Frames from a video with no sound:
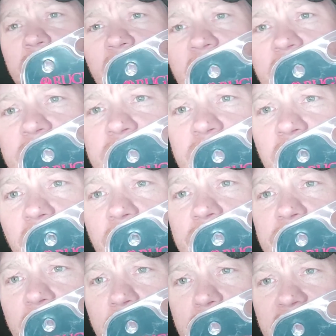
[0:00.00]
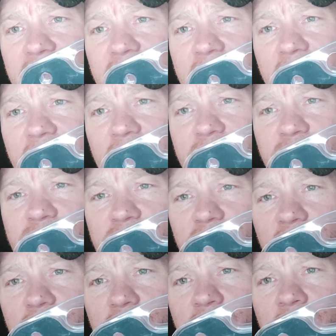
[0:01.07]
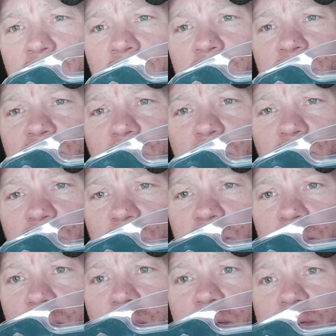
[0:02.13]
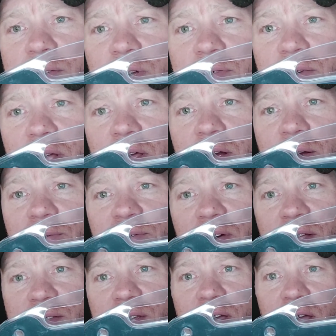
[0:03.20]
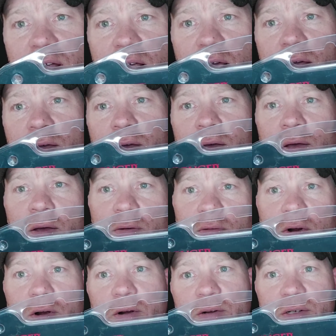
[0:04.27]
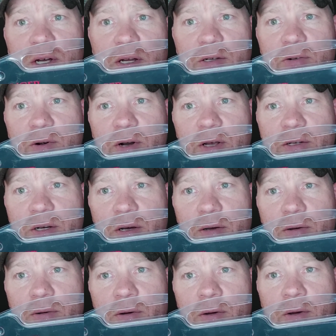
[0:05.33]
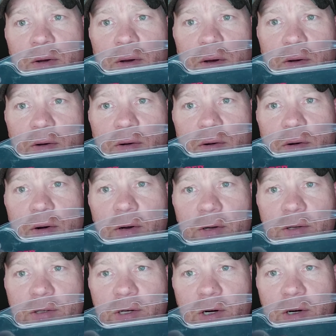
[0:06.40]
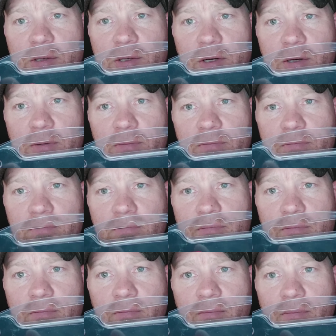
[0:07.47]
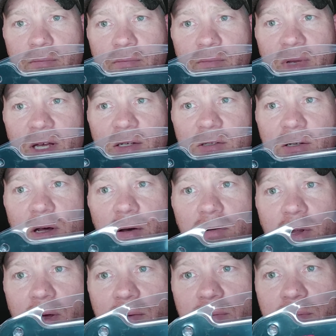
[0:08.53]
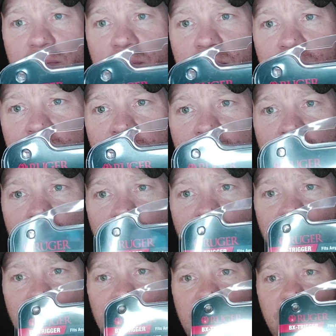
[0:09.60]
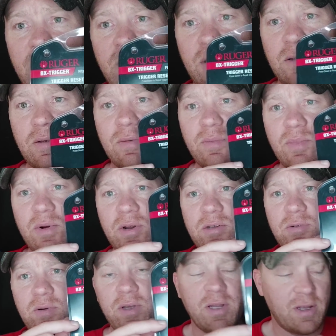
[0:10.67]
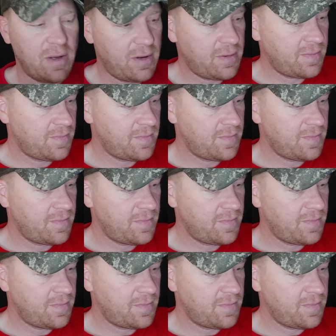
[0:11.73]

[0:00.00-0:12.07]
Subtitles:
It's called the BX trigger from Ruger. It says right there, fits any Ruger 1022 or Charger pistola. Pretty sweet. Pretty sweet, huh?